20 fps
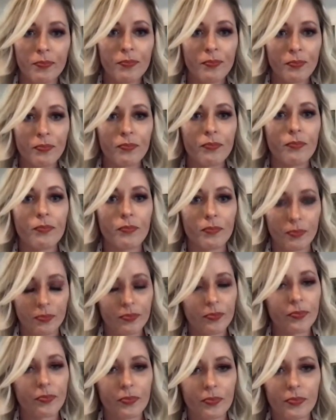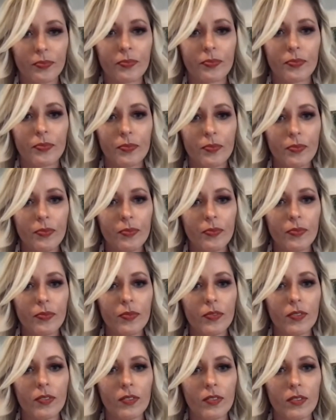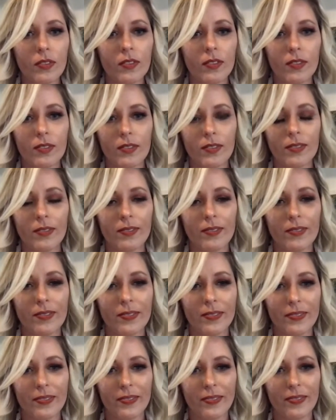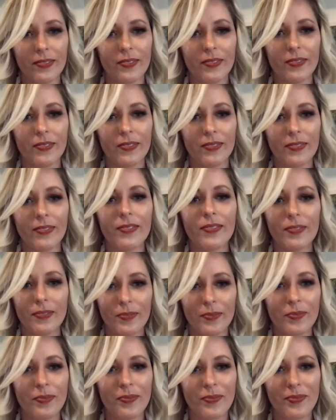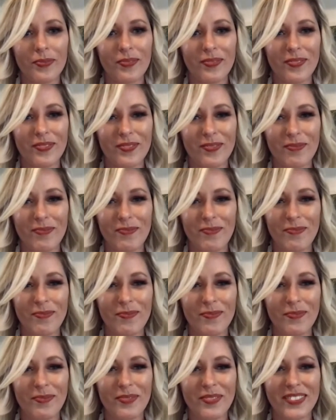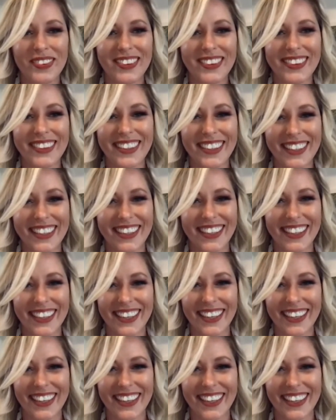No words are spoken by the person on screen.